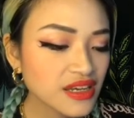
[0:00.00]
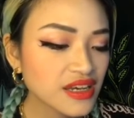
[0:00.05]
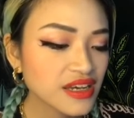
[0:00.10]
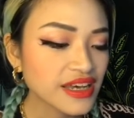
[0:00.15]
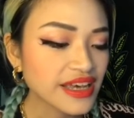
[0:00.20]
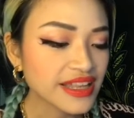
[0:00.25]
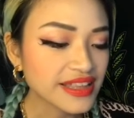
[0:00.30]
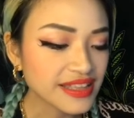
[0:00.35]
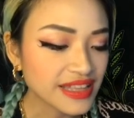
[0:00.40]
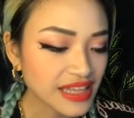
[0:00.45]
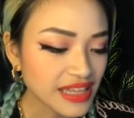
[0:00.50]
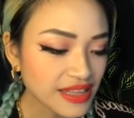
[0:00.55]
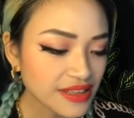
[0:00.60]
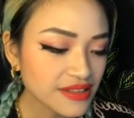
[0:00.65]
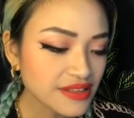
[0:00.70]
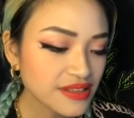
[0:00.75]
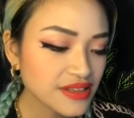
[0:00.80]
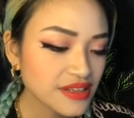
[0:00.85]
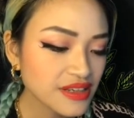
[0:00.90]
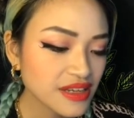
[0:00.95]
and
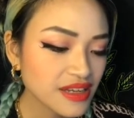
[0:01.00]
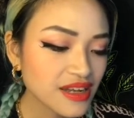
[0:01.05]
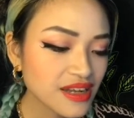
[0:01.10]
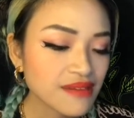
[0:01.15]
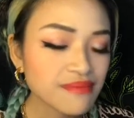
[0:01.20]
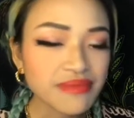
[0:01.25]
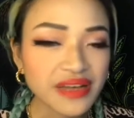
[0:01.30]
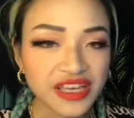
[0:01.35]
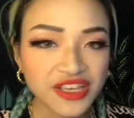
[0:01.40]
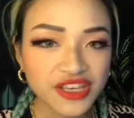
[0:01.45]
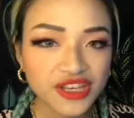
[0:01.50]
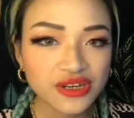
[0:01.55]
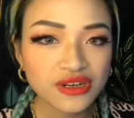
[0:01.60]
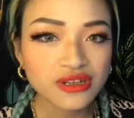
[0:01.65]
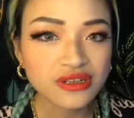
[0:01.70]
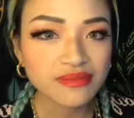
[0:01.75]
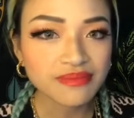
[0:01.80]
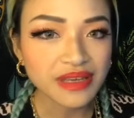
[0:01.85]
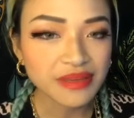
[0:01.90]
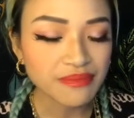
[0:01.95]
then come back here
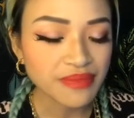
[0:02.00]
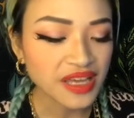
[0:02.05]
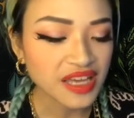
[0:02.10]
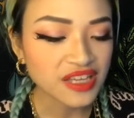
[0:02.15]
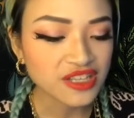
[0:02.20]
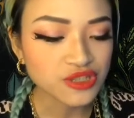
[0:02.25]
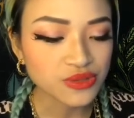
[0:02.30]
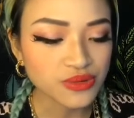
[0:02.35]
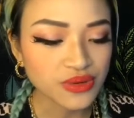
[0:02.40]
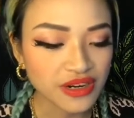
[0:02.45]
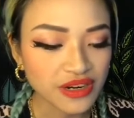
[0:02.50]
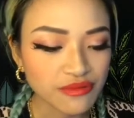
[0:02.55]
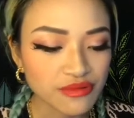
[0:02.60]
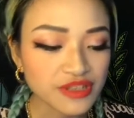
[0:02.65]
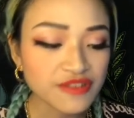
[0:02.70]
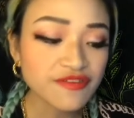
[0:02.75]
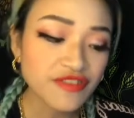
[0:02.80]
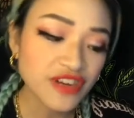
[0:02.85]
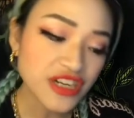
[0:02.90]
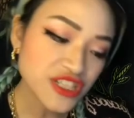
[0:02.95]
on the main page where I
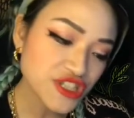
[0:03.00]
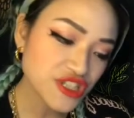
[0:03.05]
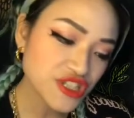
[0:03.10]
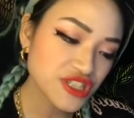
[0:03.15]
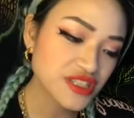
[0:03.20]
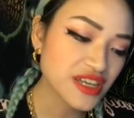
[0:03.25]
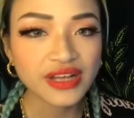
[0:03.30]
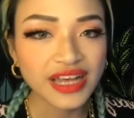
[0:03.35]
refresh,